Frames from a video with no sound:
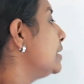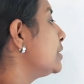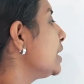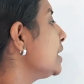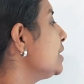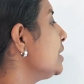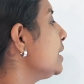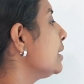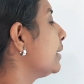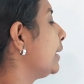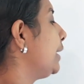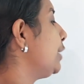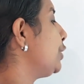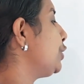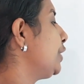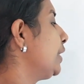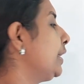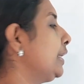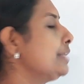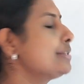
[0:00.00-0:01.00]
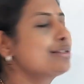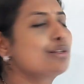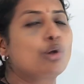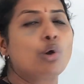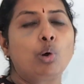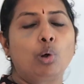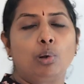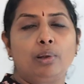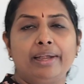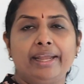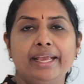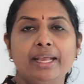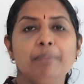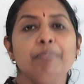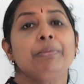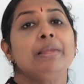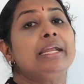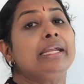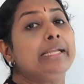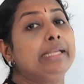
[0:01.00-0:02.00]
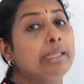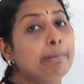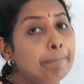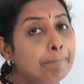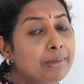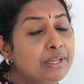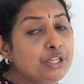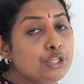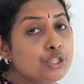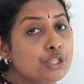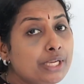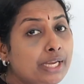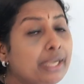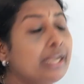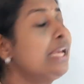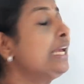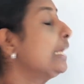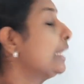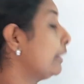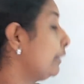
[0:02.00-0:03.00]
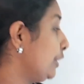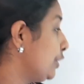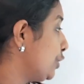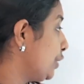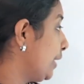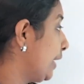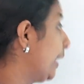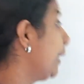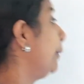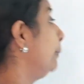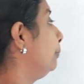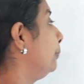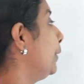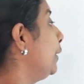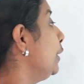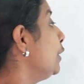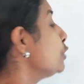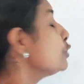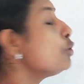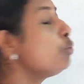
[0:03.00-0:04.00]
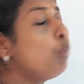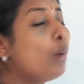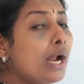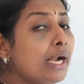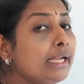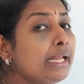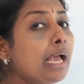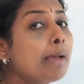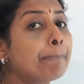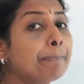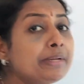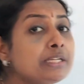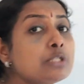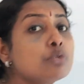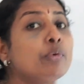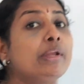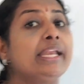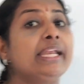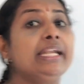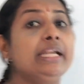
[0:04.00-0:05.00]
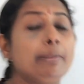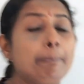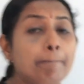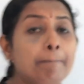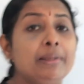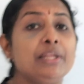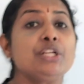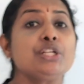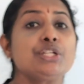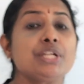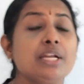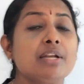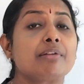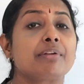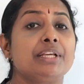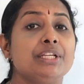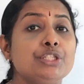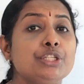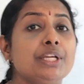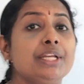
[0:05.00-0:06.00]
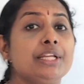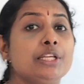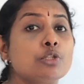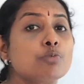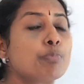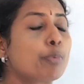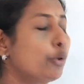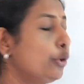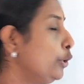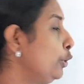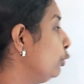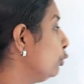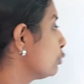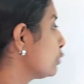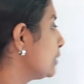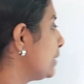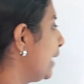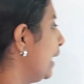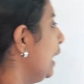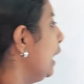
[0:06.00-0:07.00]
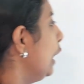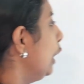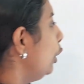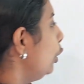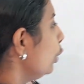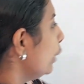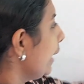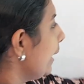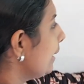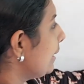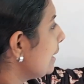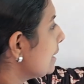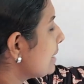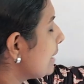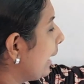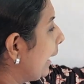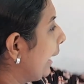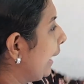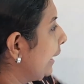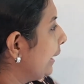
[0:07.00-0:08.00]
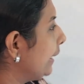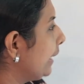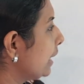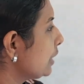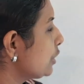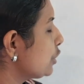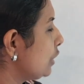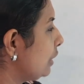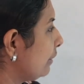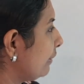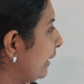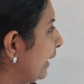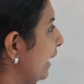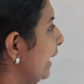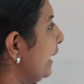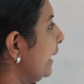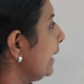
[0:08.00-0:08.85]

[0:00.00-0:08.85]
Such a region is called a depletion region. So what happens when a depletion region is produced? Look at this area, children.